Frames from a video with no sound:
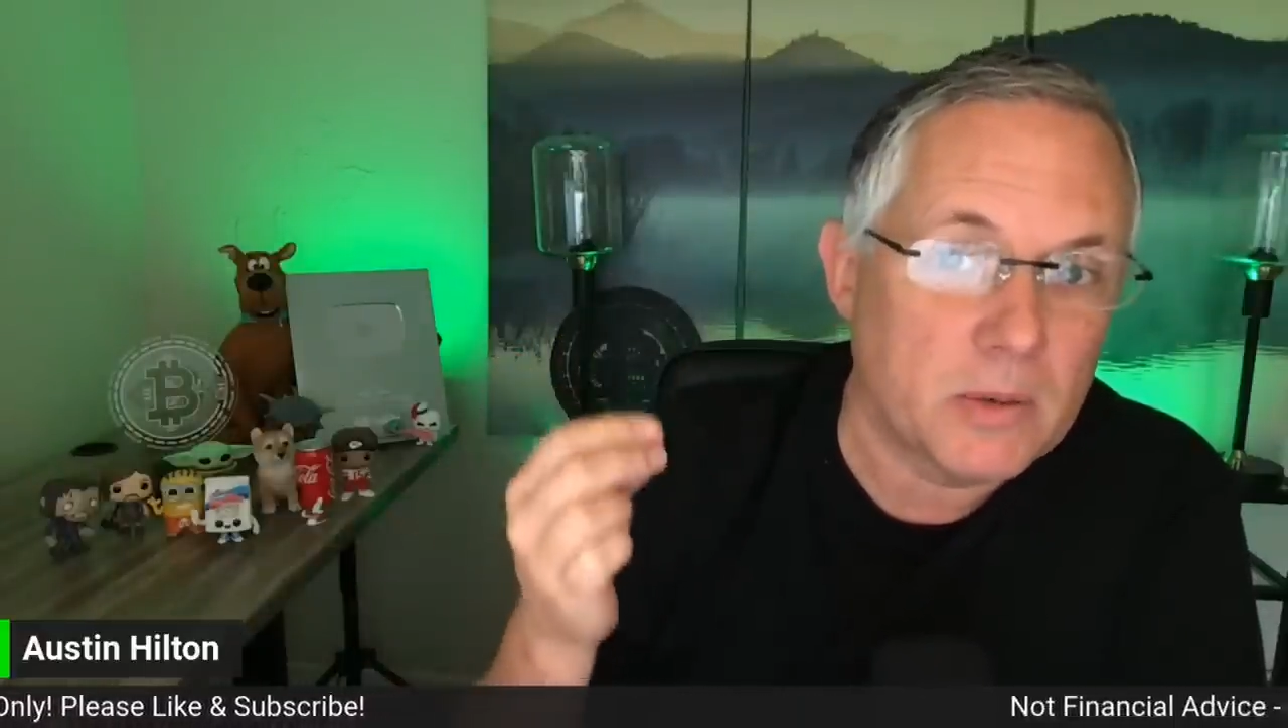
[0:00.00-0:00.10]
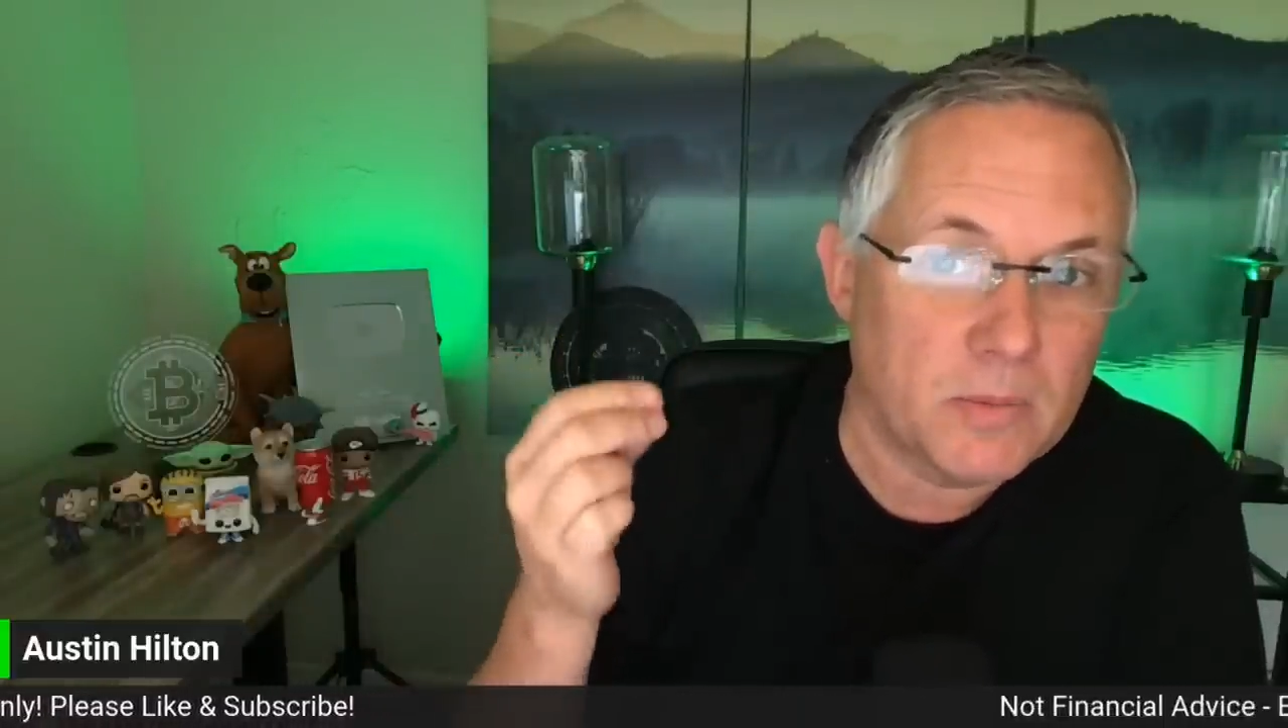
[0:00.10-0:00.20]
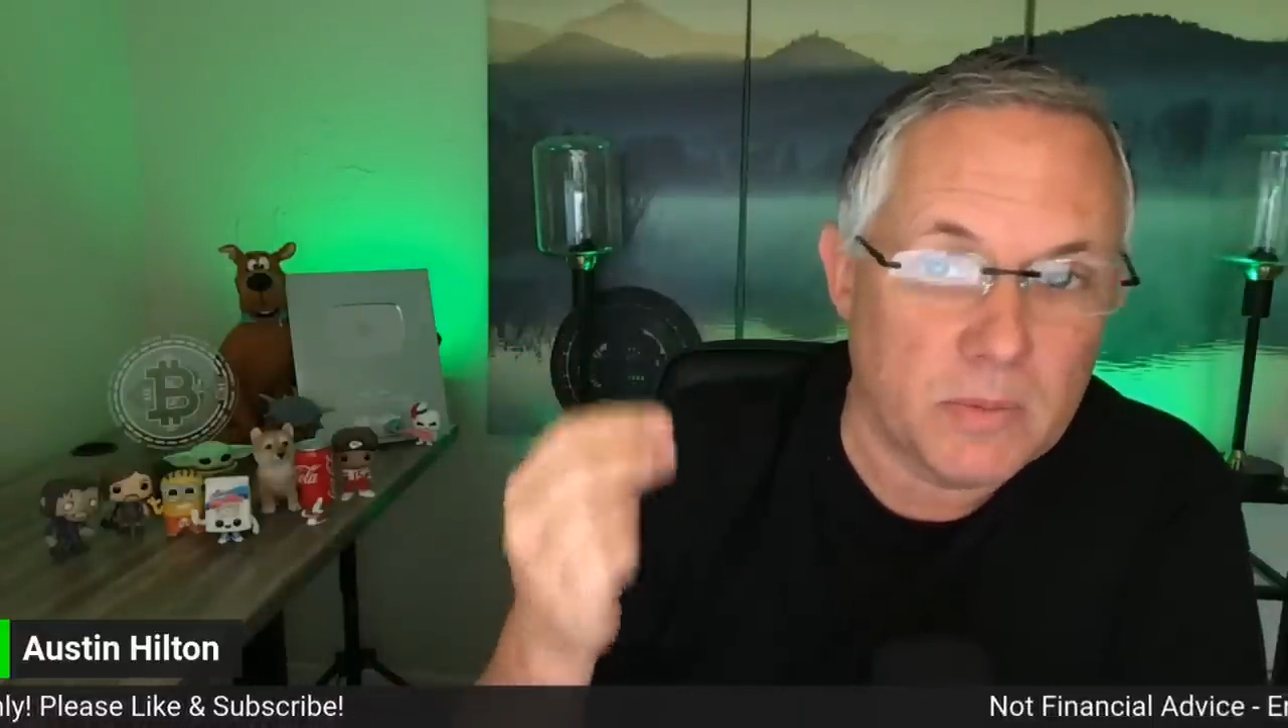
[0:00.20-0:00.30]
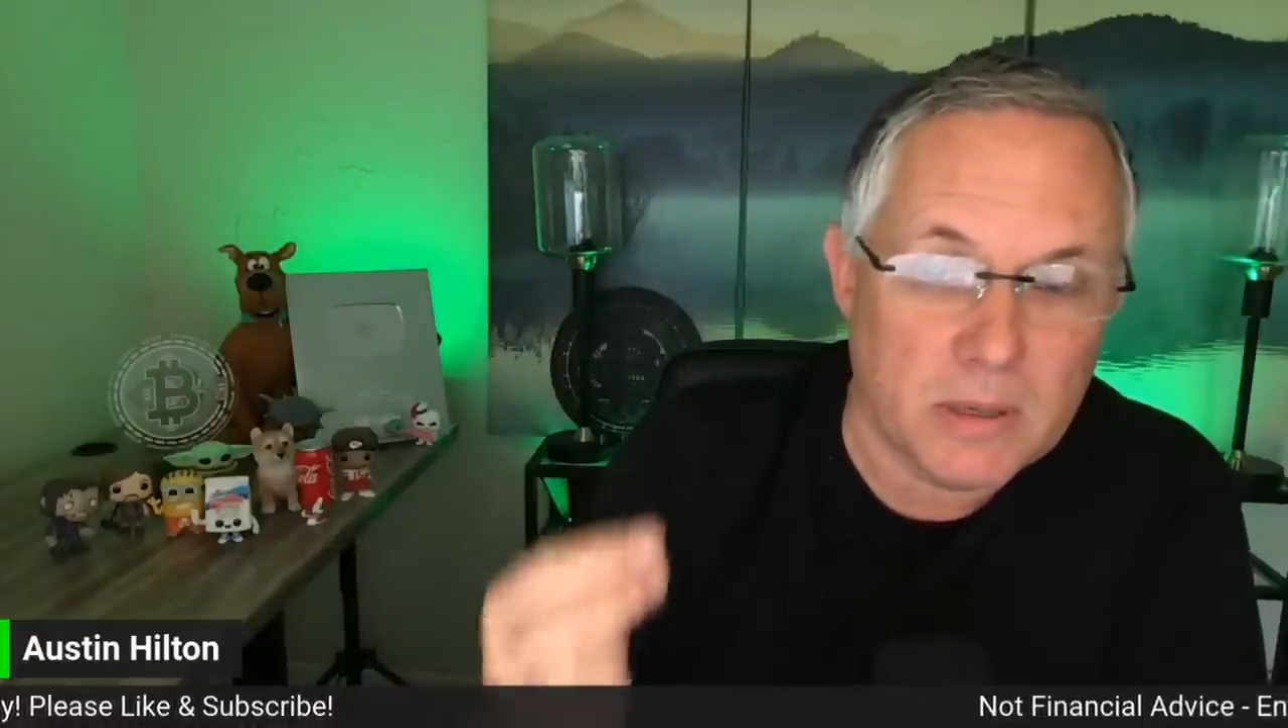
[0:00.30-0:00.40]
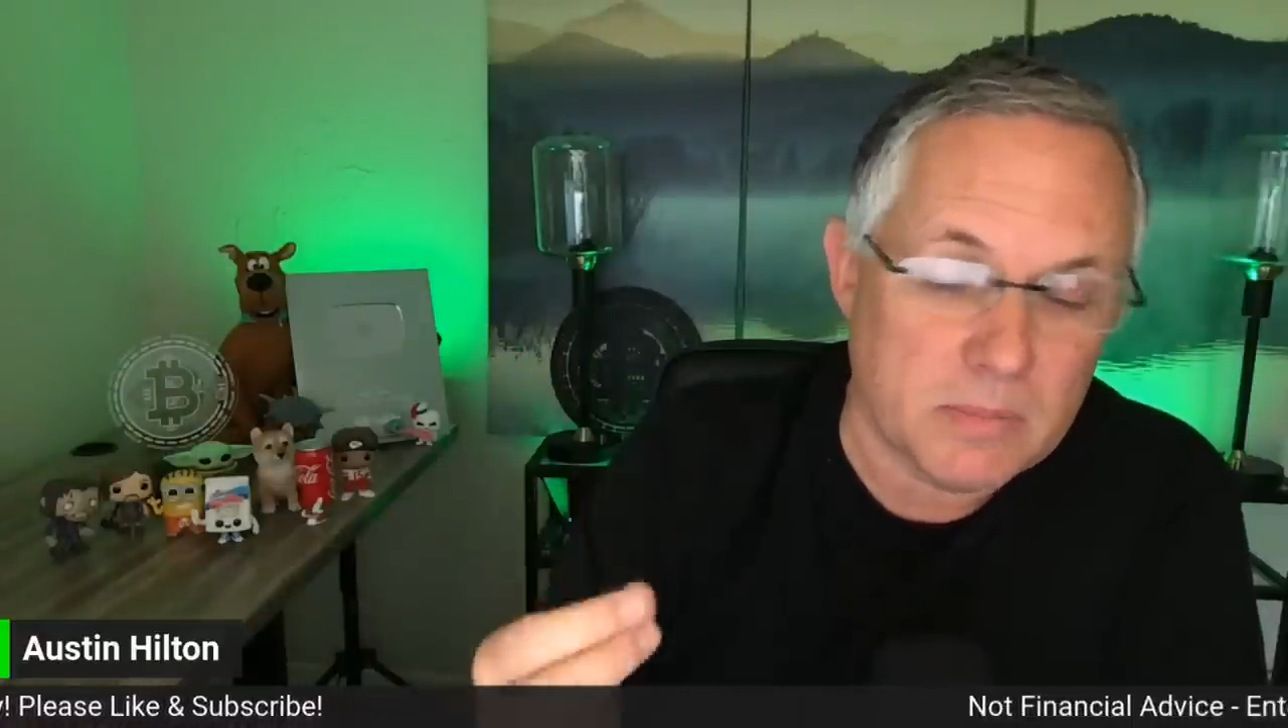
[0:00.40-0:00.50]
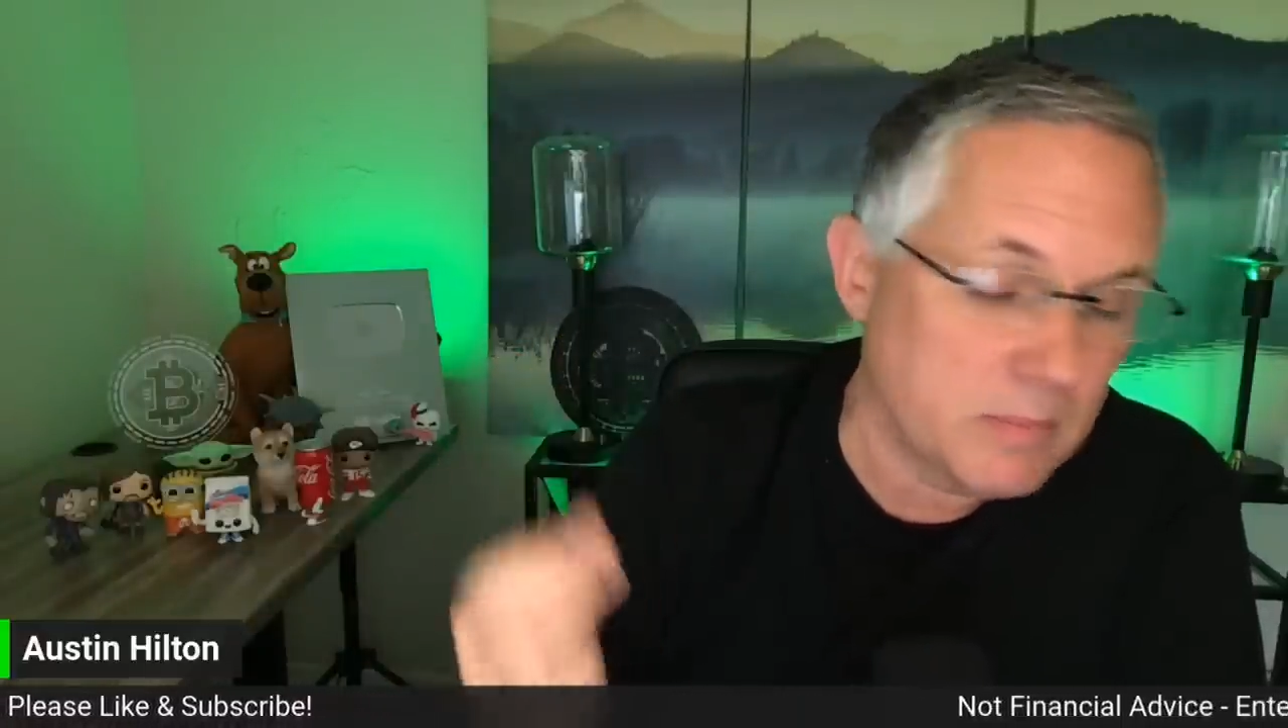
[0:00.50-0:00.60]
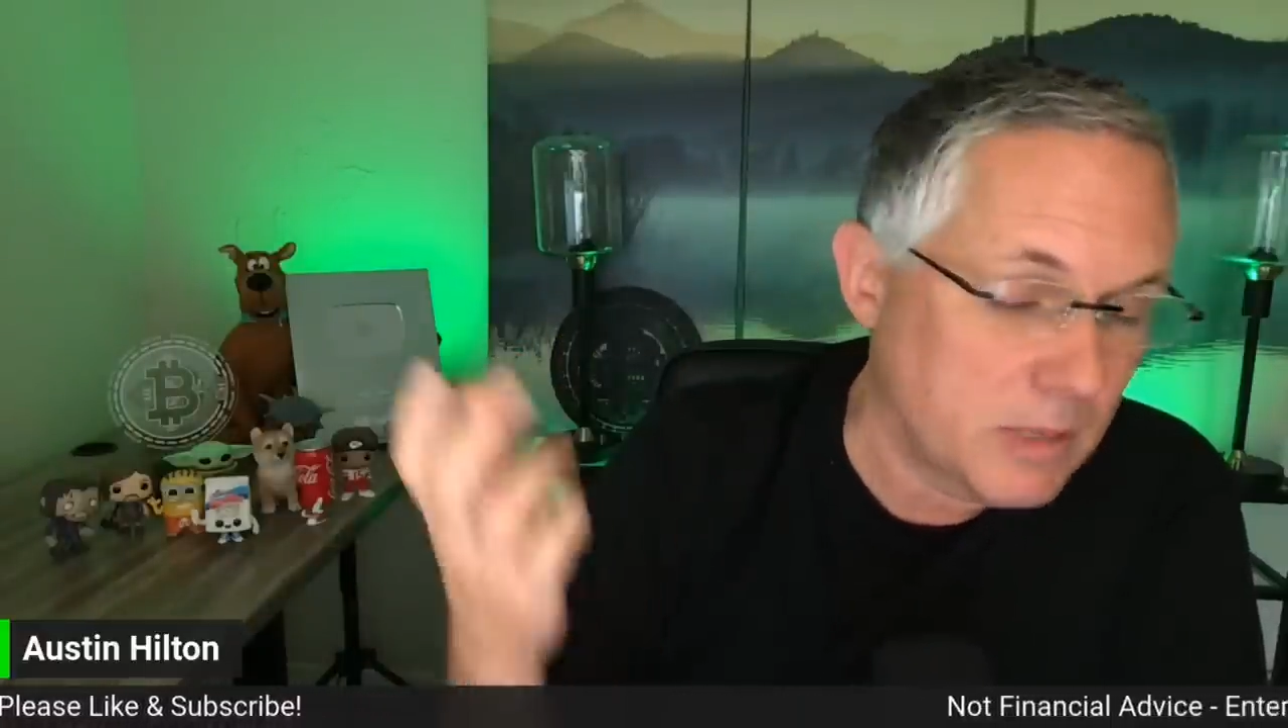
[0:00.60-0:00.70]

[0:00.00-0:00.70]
in that